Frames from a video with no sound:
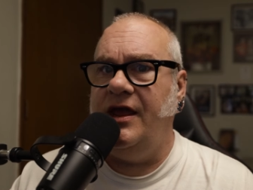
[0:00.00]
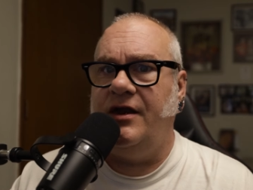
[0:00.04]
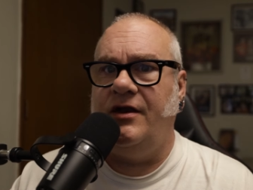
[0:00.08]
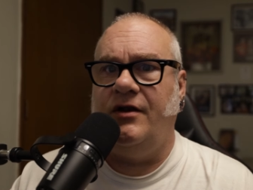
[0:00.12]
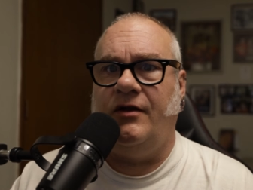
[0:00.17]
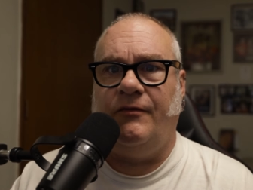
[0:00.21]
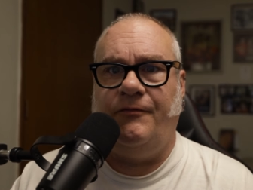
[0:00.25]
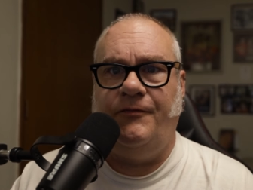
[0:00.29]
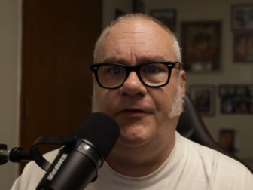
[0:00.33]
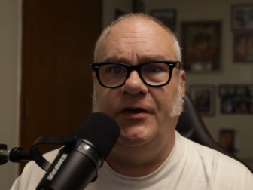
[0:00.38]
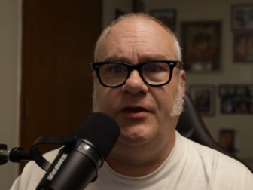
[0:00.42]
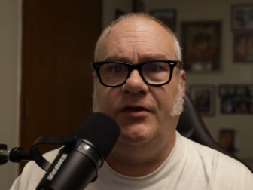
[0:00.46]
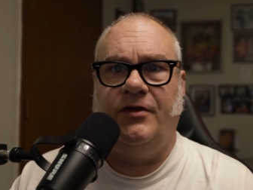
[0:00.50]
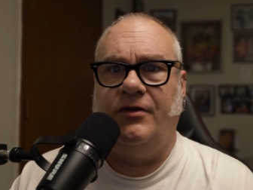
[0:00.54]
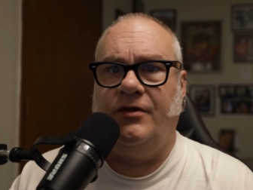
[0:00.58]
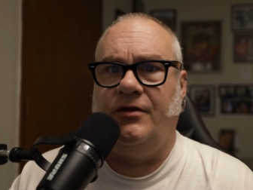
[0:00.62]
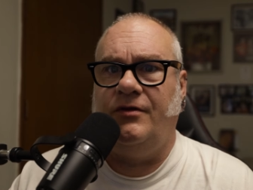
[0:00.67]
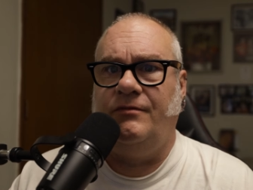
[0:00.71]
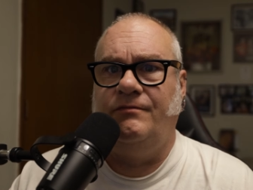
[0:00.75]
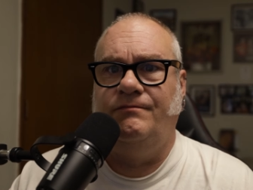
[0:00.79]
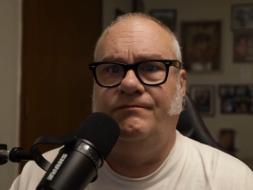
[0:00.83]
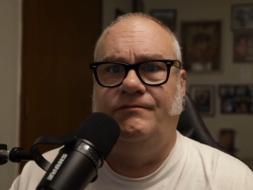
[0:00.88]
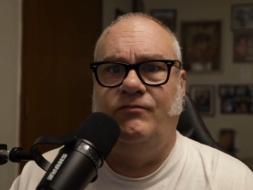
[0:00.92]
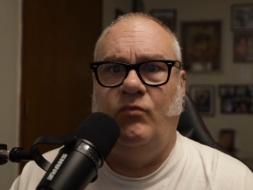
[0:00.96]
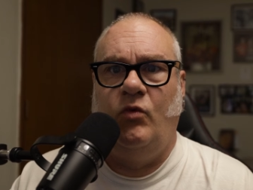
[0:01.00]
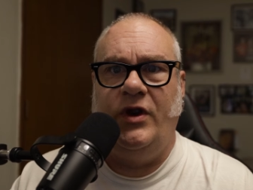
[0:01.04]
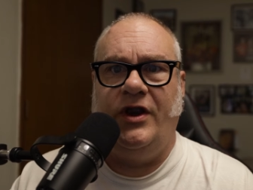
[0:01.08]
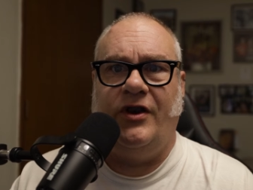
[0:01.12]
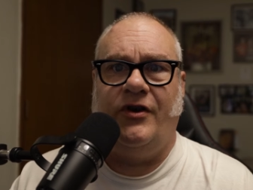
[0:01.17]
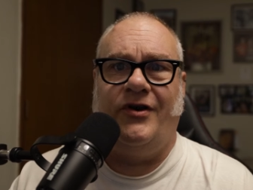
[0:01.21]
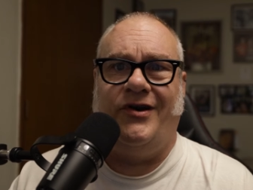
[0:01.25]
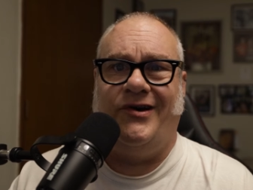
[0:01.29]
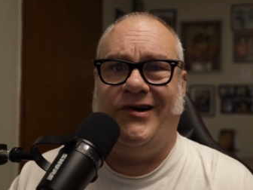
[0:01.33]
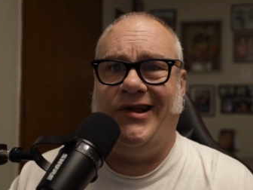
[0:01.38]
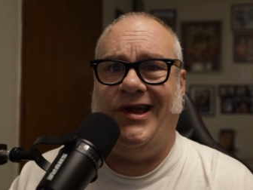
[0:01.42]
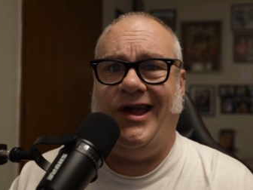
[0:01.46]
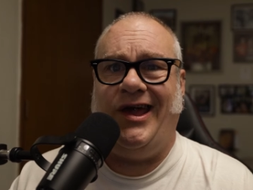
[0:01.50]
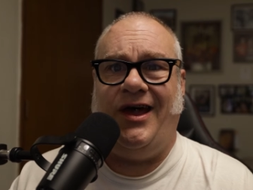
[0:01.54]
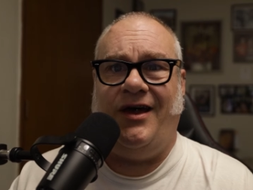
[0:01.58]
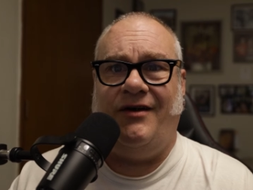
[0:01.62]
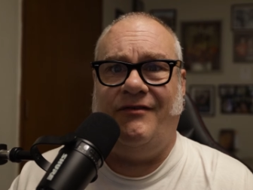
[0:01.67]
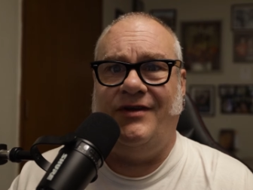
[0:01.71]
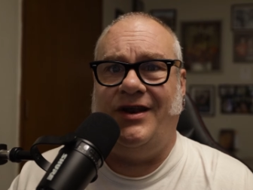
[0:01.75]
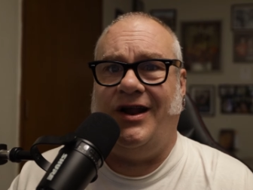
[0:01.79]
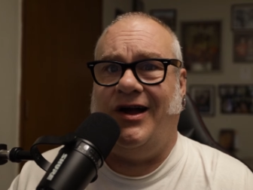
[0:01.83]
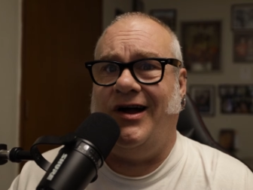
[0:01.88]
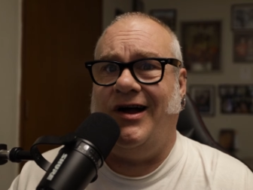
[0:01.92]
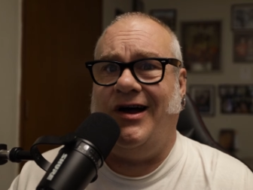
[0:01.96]
and it'll feel weirder to have
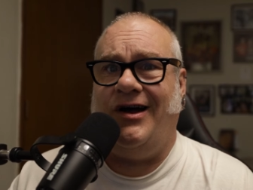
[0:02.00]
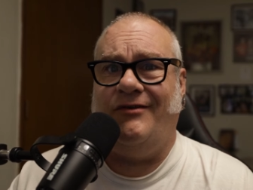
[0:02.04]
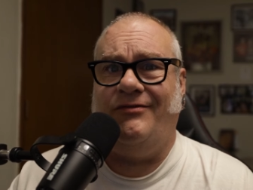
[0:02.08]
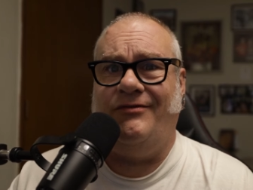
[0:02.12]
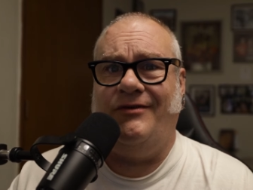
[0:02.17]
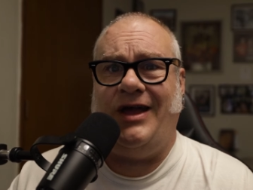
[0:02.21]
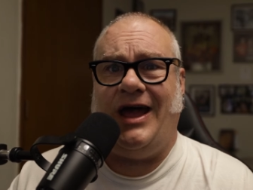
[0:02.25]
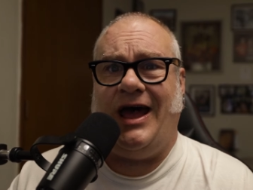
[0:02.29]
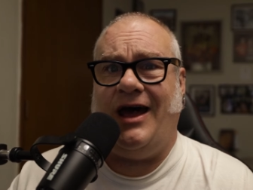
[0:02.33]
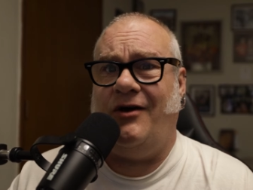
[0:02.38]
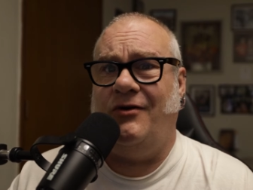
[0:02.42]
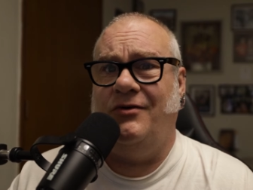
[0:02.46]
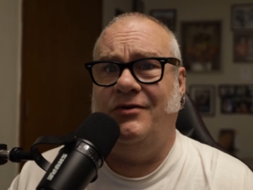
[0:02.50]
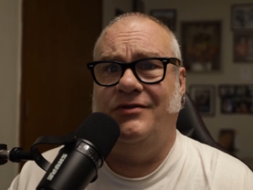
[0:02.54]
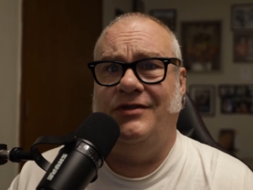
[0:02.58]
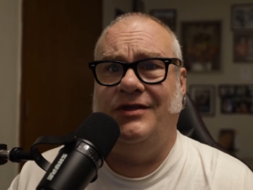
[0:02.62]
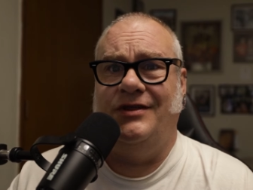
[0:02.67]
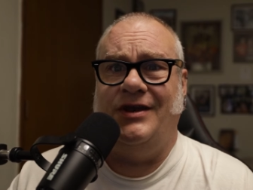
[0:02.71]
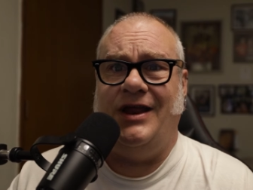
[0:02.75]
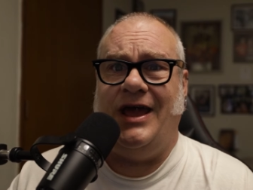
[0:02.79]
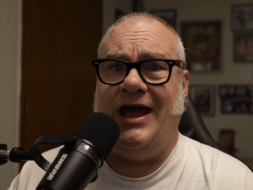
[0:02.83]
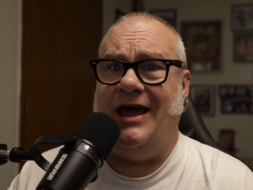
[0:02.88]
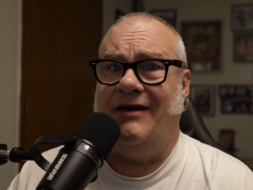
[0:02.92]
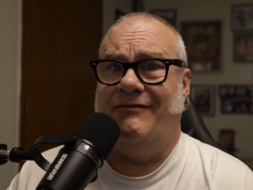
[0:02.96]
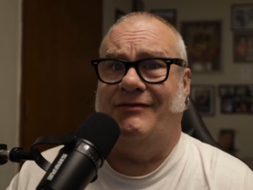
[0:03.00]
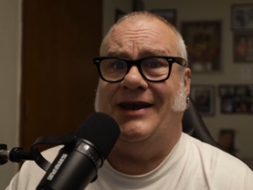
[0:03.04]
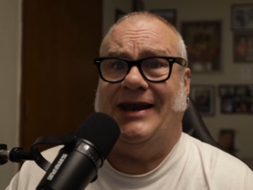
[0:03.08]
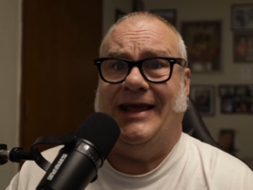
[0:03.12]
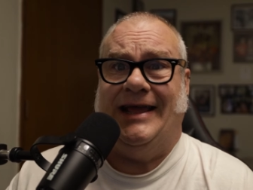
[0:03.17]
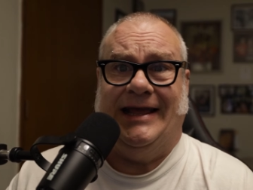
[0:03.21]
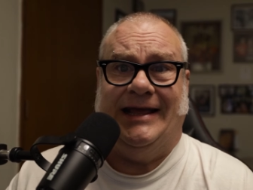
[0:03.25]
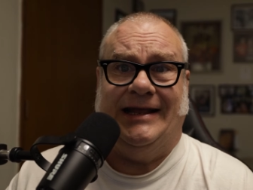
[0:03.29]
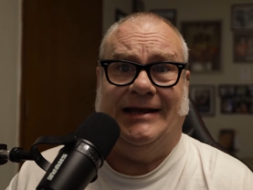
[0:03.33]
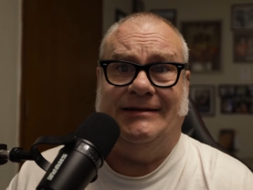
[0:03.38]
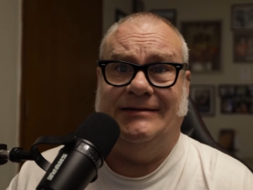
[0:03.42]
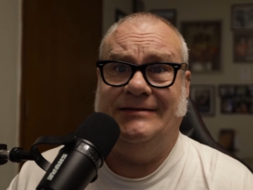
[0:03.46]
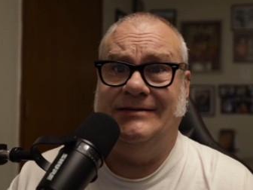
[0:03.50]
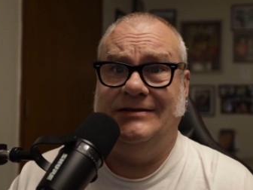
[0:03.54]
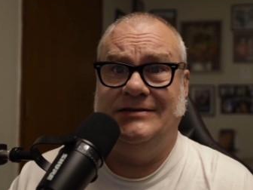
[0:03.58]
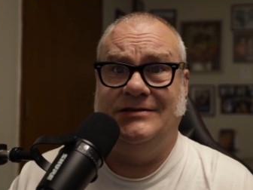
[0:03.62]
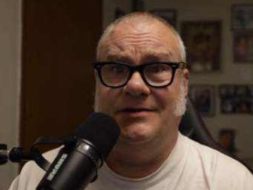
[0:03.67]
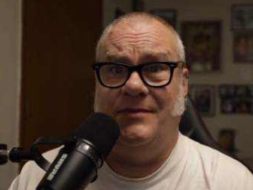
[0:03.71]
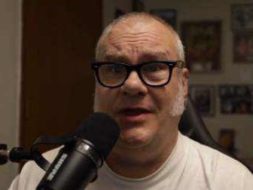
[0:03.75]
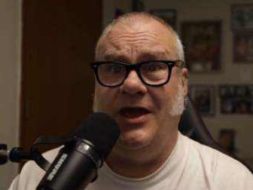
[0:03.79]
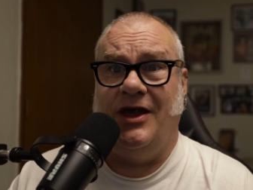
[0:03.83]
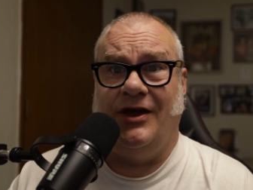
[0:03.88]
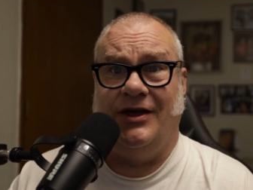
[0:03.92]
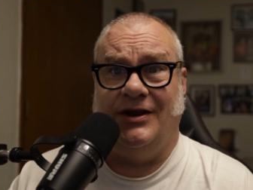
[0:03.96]
it off out than to have it in. To
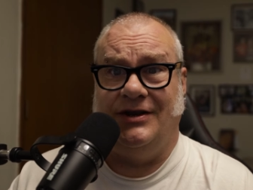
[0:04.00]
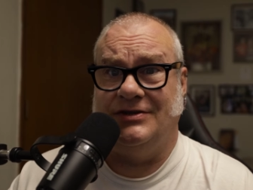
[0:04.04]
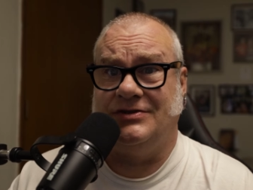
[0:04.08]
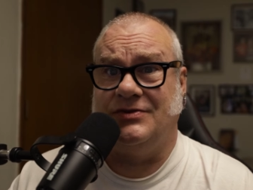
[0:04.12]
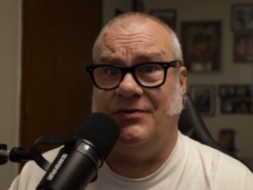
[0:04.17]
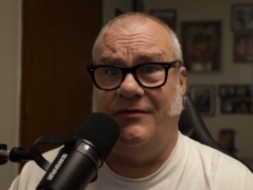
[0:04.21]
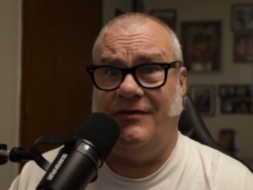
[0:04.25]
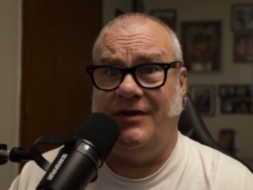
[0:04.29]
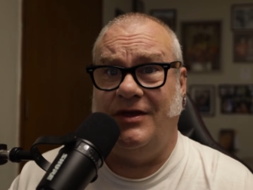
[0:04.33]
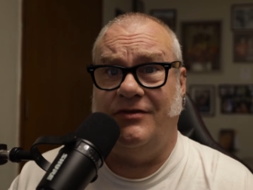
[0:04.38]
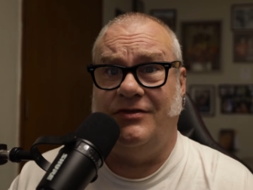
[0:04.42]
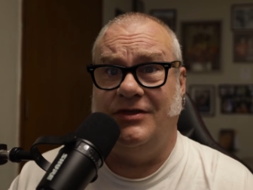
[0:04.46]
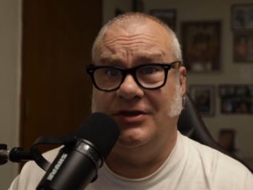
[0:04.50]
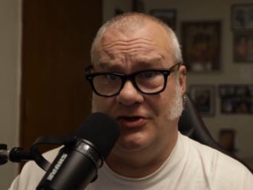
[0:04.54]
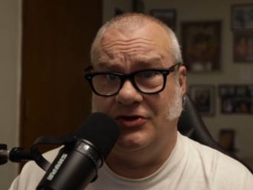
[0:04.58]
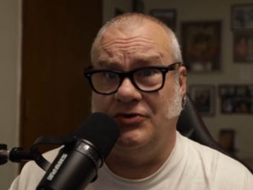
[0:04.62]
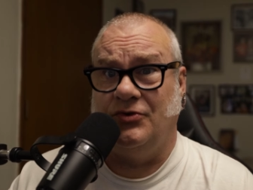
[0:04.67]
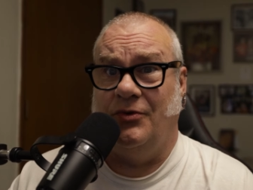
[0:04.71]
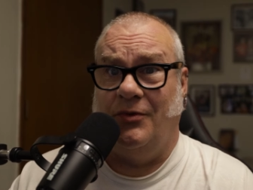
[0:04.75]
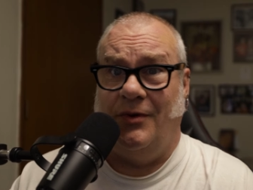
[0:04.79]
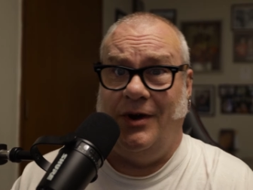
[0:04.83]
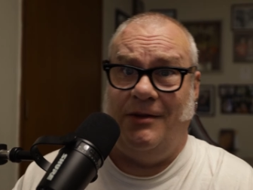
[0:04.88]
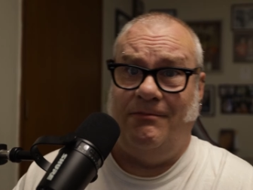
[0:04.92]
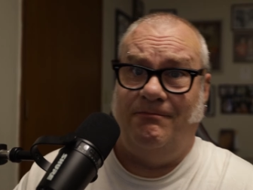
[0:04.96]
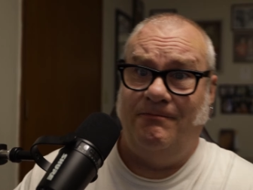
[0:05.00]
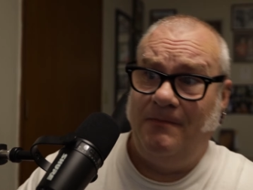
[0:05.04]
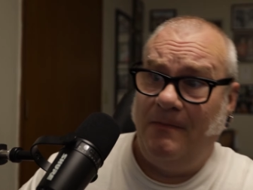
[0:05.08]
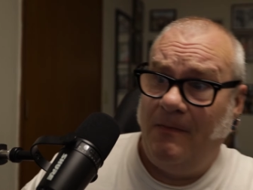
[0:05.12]
be honest with you, the jewelry,